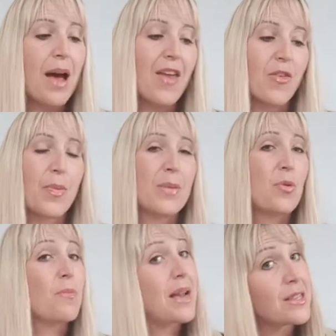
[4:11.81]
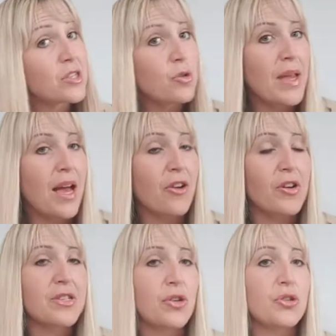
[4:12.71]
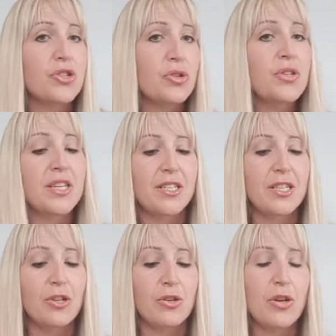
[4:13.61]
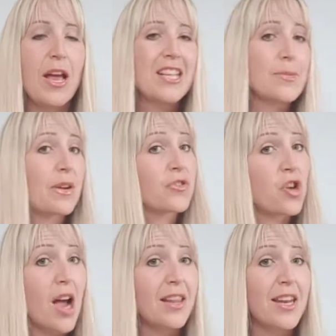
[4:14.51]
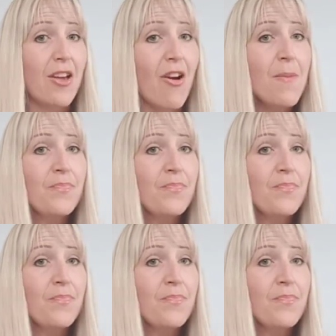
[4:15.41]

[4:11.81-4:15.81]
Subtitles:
Other people may still be hungry, so you do need to, it's a bit of trial and error,